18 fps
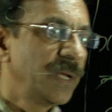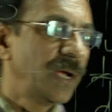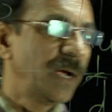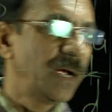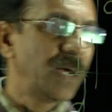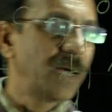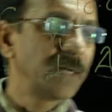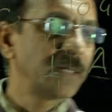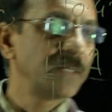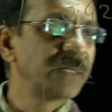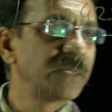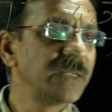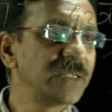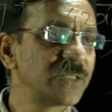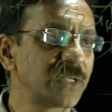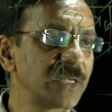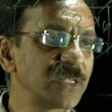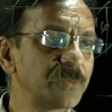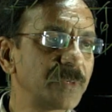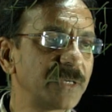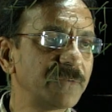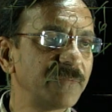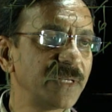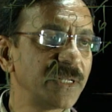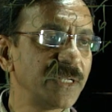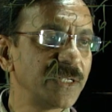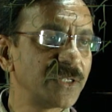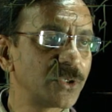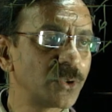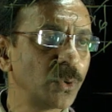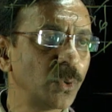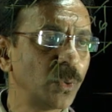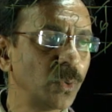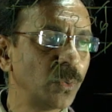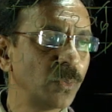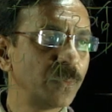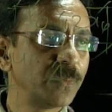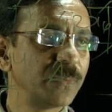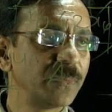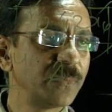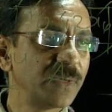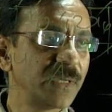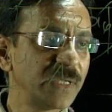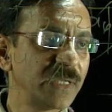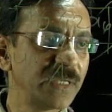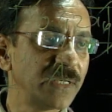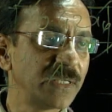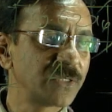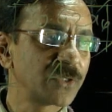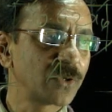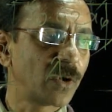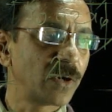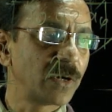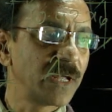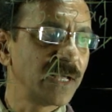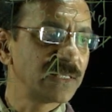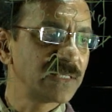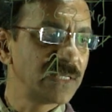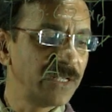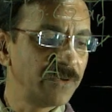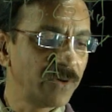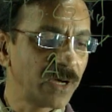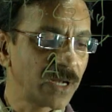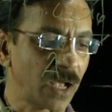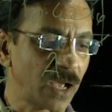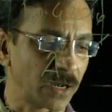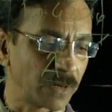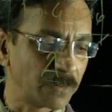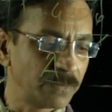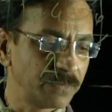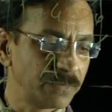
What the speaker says: and the distance between these two is called as lever arm.